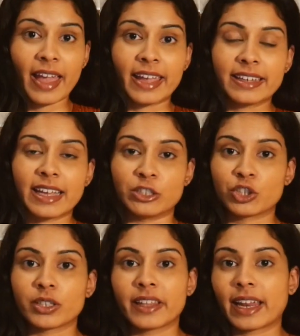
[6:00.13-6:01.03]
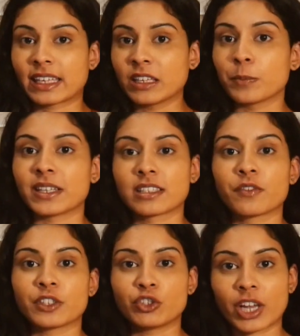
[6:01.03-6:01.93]
and ensure that I keep myself
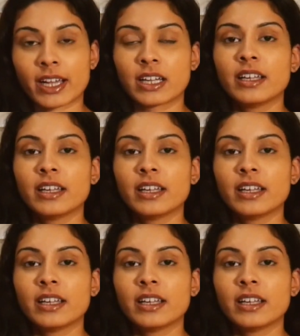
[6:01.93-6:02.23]
in check